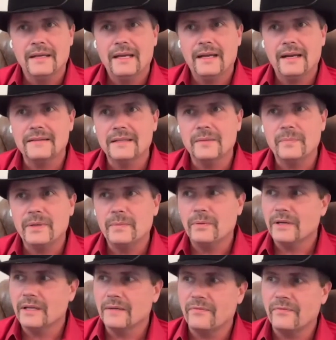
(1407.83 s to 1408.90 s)
And I think
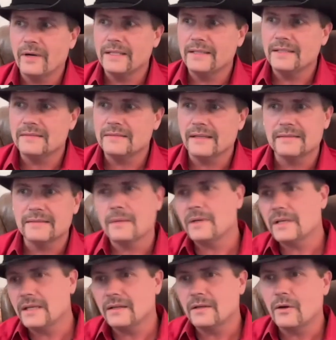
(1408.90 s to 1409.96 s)
people get afraid these days. I'm
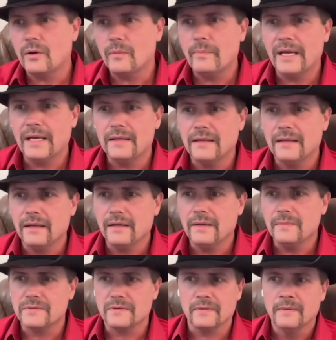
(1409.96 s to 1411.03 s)
going to get called bad
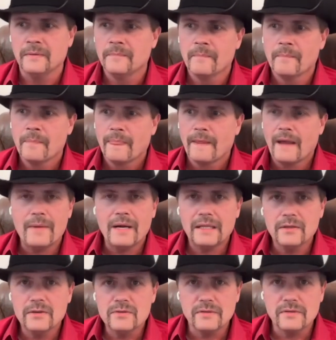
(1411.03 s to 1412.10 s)
names, or I
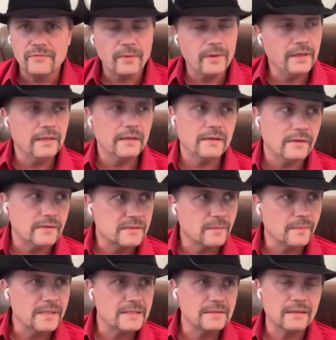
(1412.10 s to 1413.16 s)
might lose a friend, or
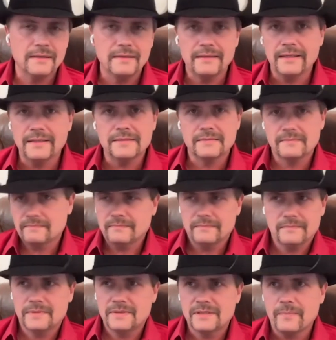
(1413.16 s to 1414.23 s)
somebody's going to think
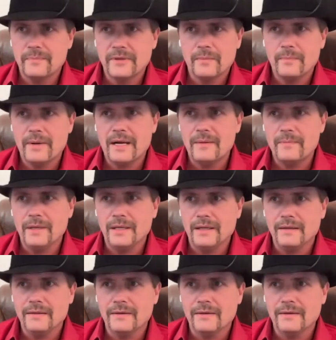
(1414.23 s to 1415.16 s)
something about me.